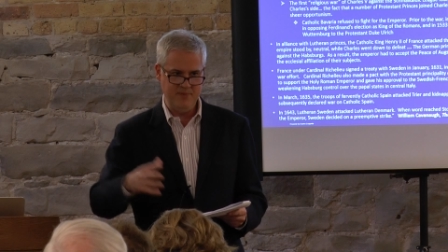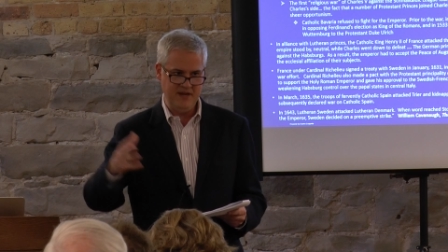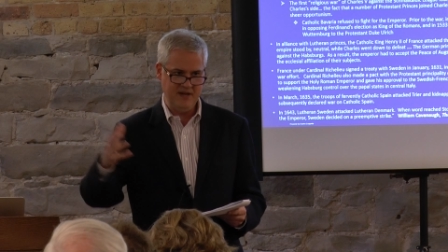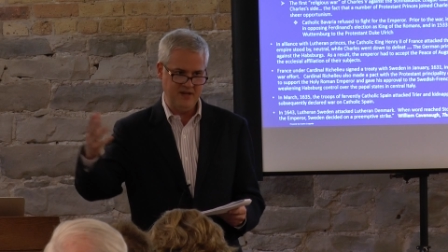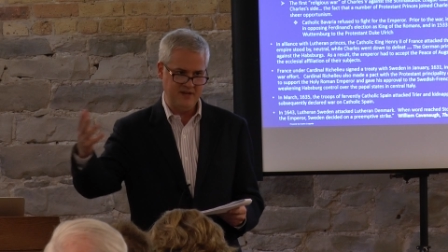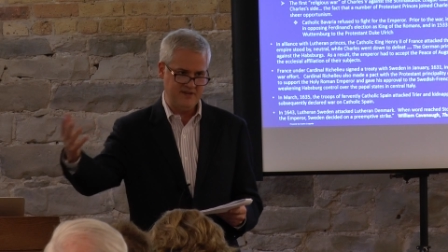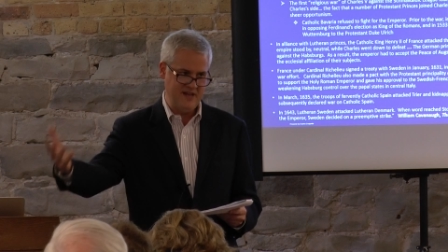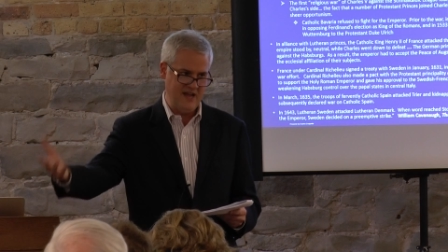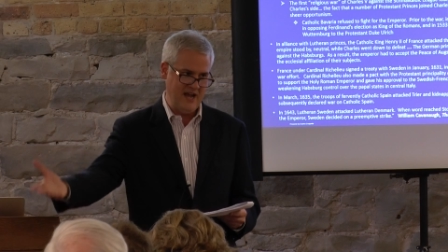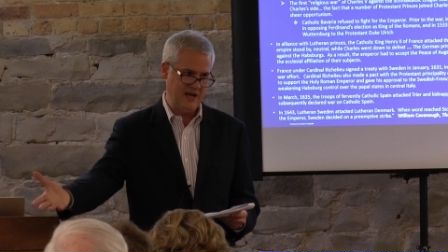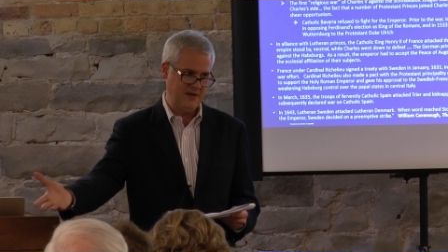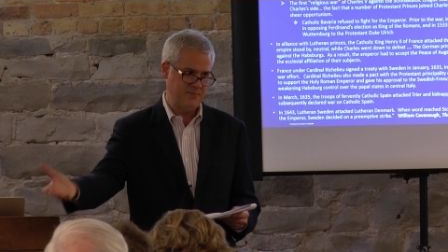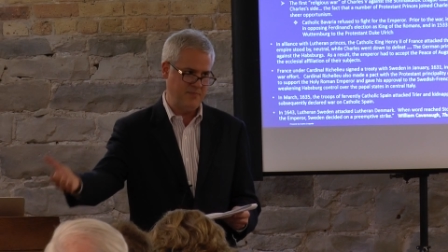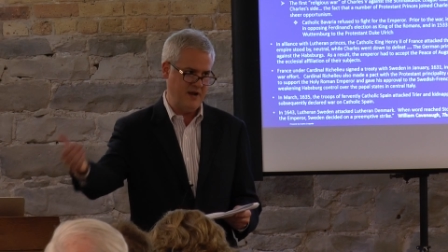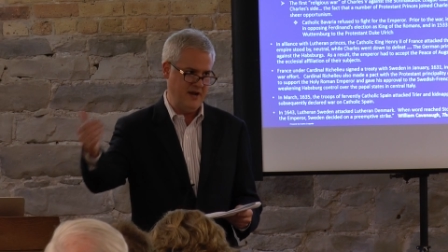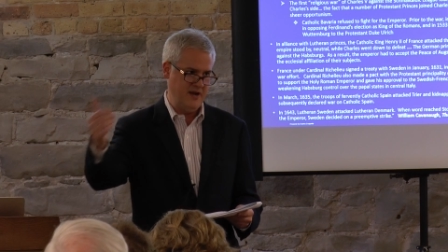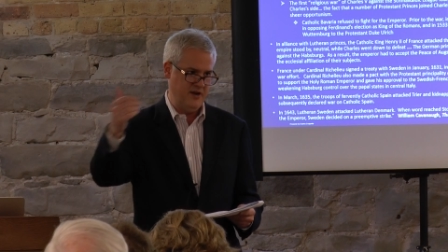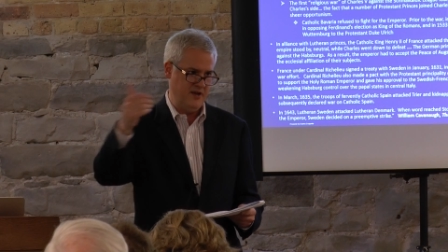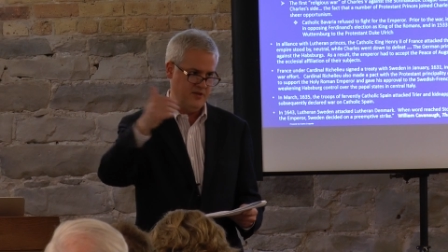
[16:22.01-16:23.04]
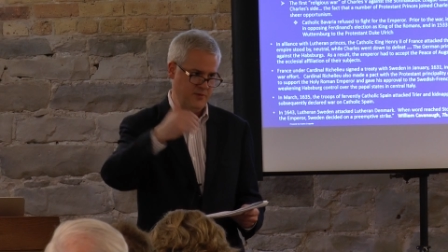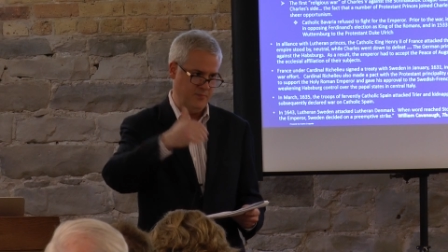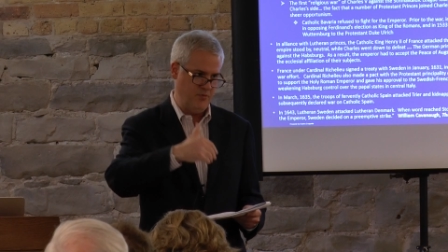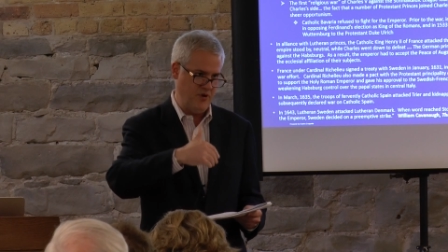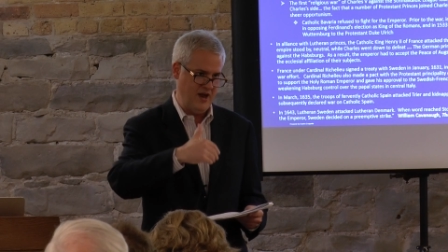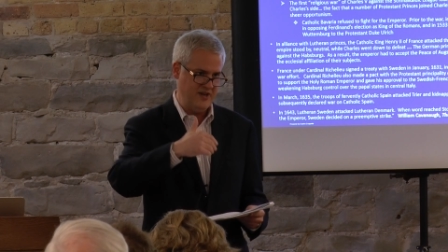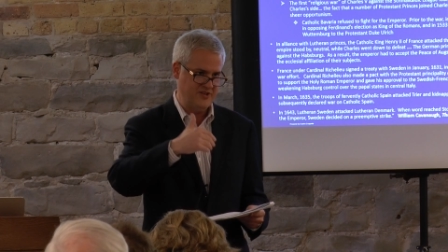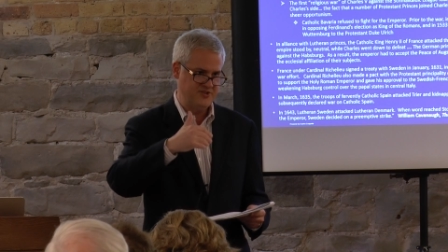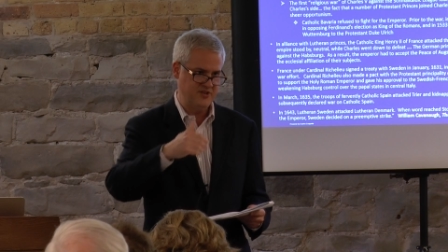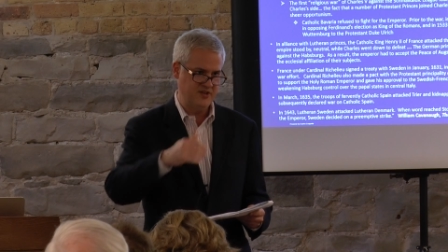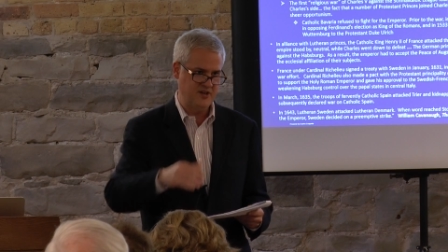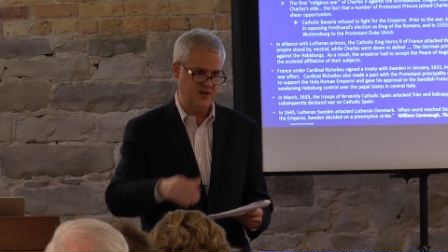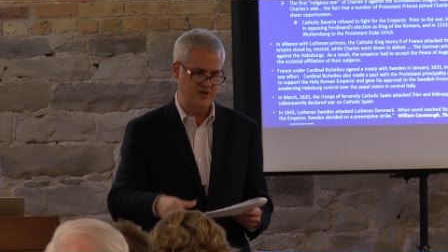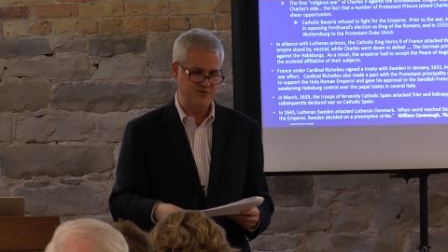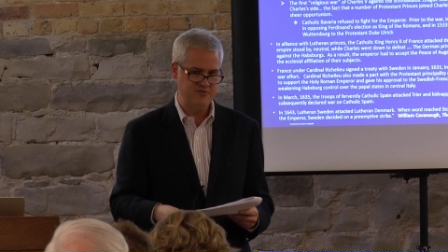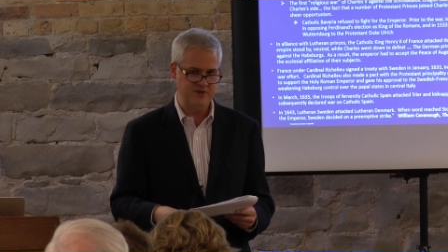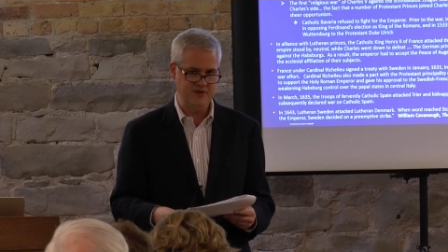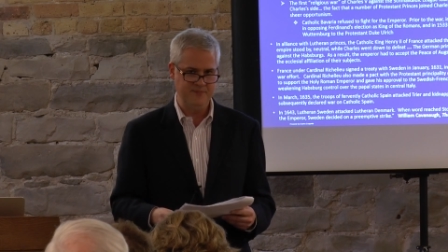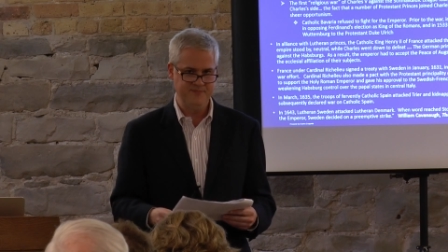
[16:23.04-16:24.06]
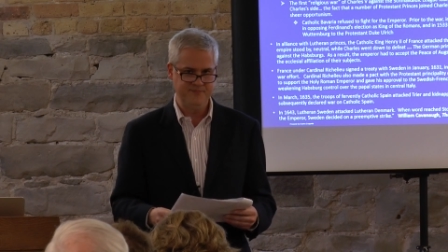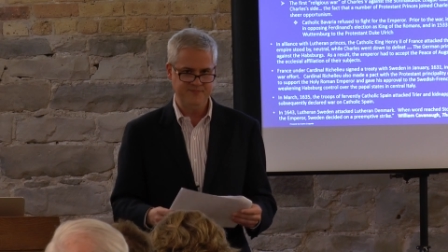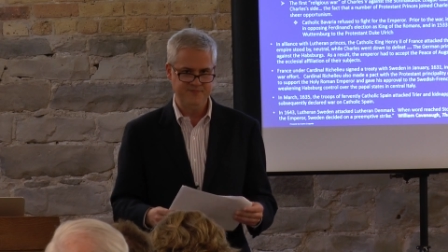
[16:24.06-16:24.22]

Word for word: being attacked by another Protestant country.